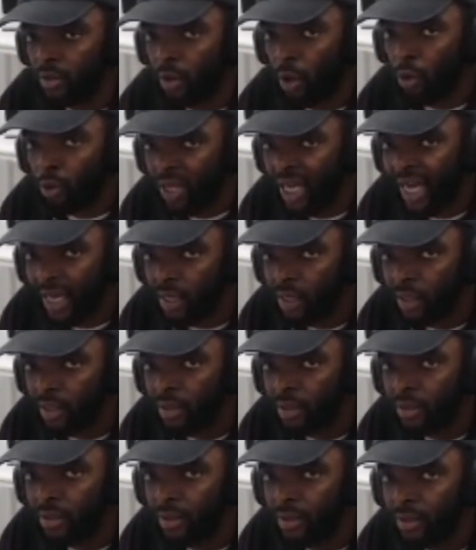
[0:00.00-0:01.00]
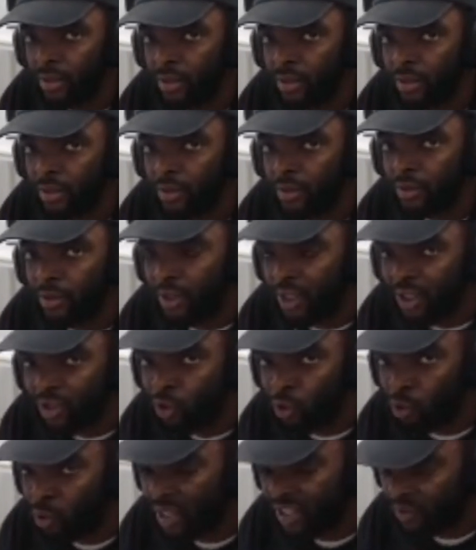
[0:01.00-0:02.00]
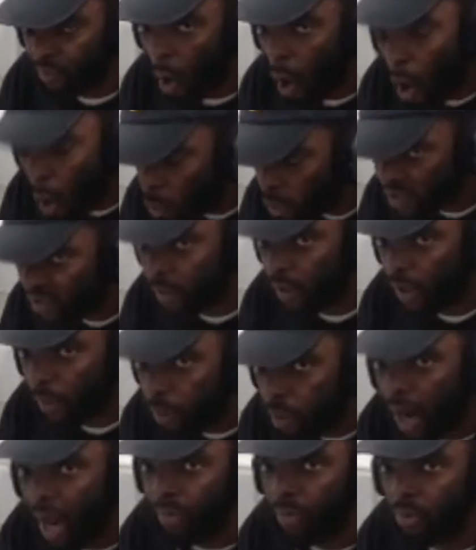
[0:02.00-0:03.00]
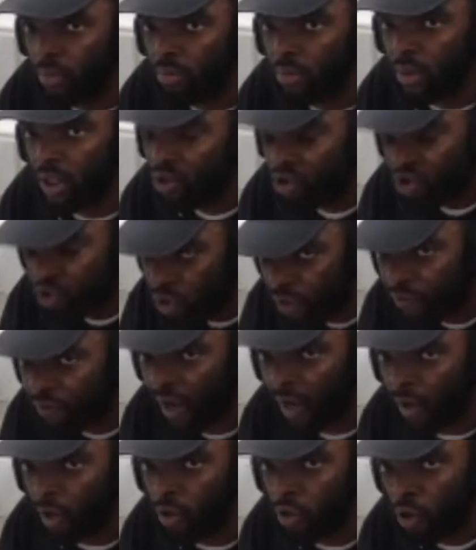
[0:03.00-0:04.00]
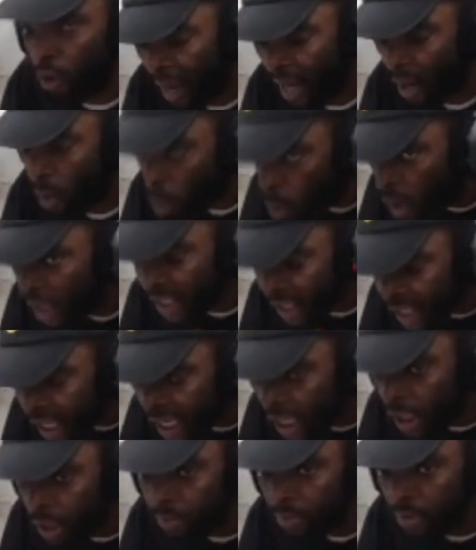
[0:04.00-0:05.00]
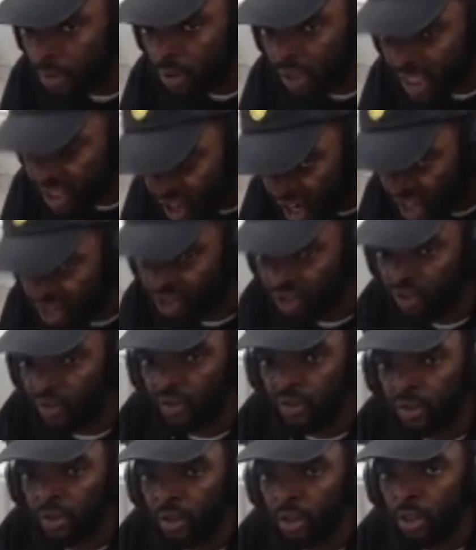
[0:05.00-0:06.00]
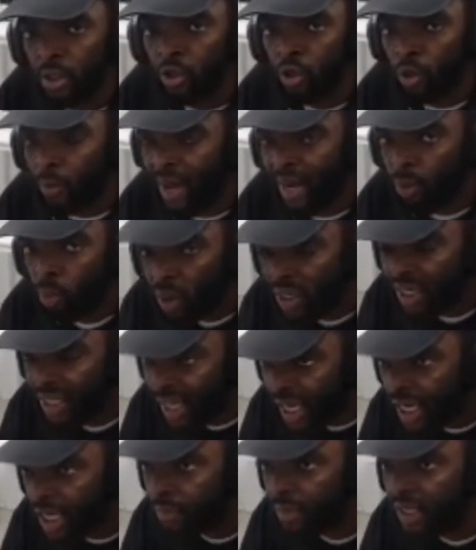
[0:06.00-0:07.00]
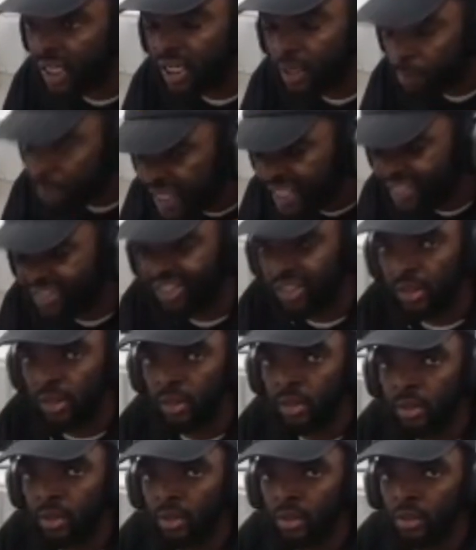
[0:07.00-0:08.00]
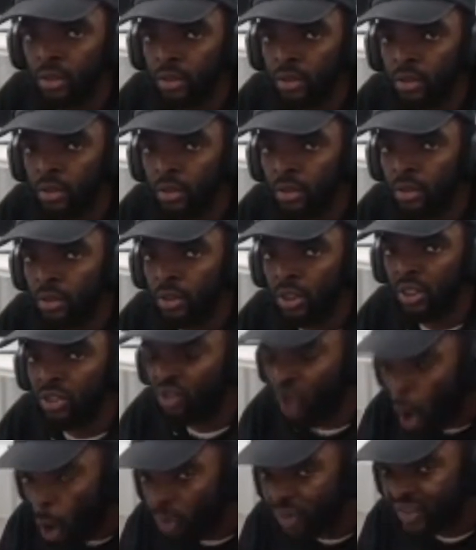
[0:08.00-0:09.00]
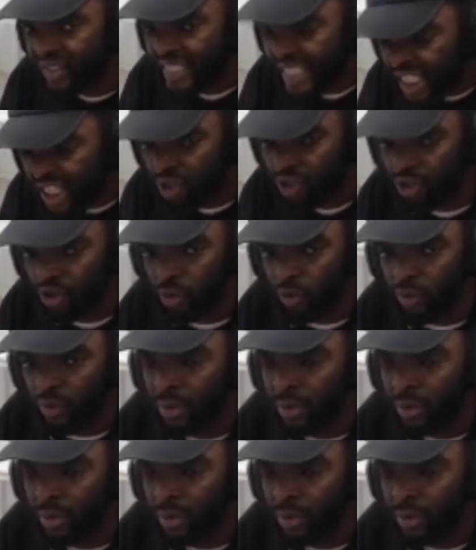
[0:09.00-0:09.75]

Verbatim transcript: Okay? This dude has always been a problem in Street Fighter, no matter what game he touches no matter what game he competes in. He's always an issue.